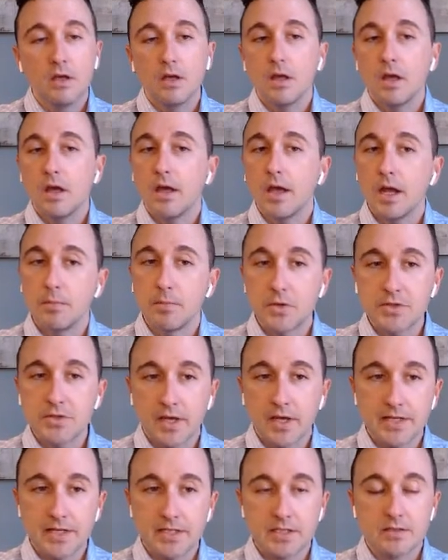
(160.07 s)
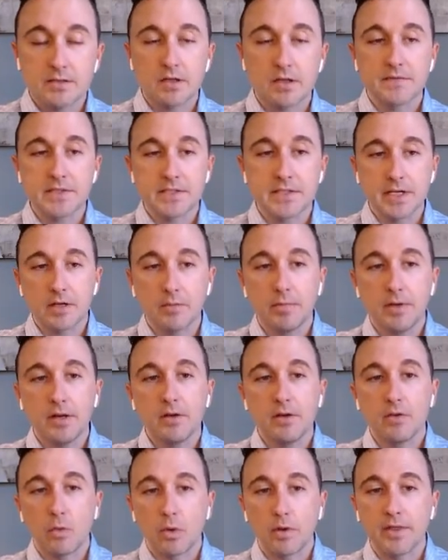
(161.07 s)
and most cases of syncope due
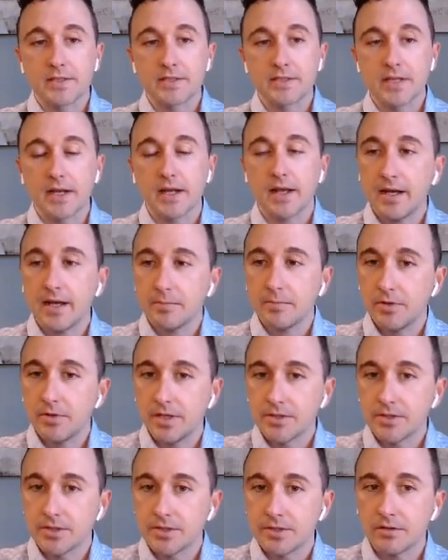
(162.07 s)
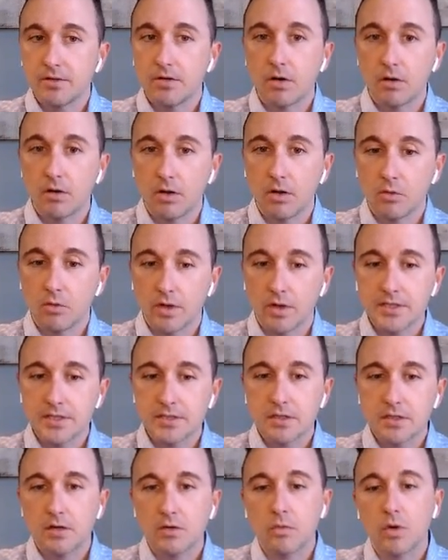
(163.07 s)
to orthostatic hypotension are low
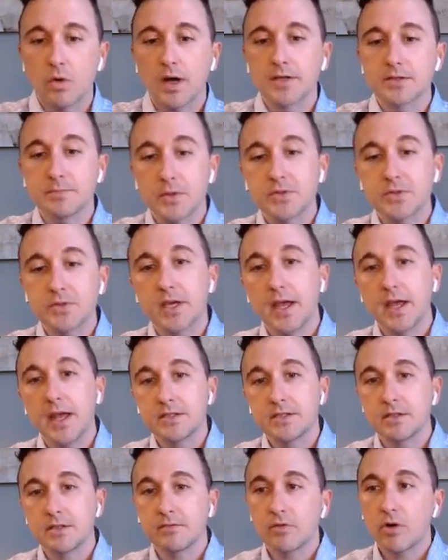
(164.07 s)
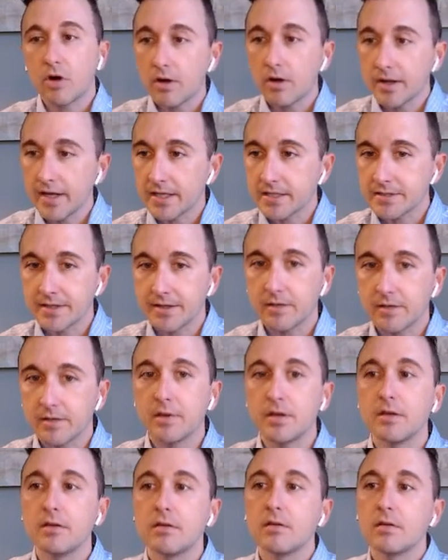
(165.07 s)
risk, whereas most cases of cardiac
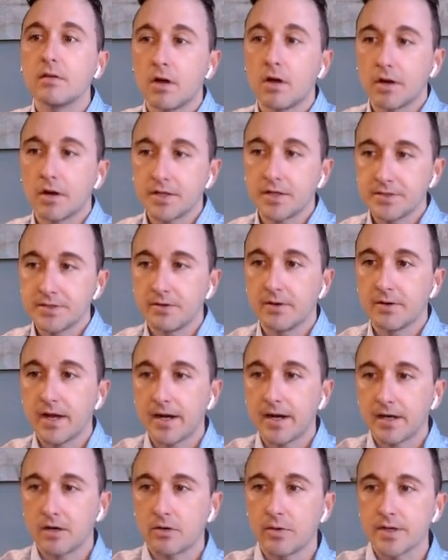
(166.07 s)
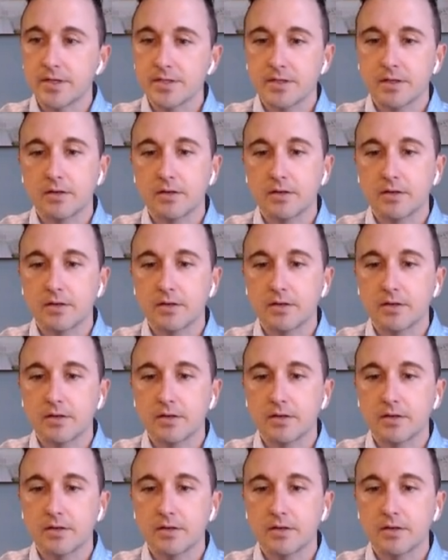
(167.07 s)
syncope are considered higher risk.